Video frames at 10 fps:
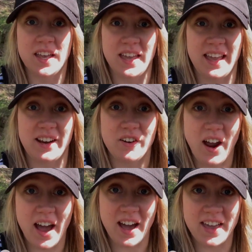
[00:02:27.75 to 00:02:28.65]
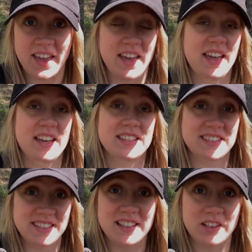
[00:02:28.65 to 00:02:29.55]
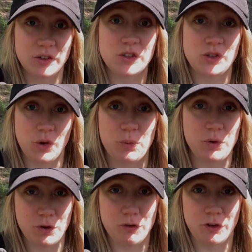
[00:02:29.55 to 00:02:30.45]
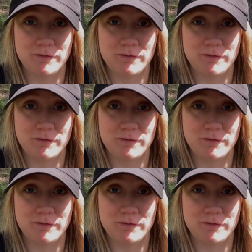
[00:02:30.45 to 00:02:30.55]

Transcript: can cry and still look so beautiful.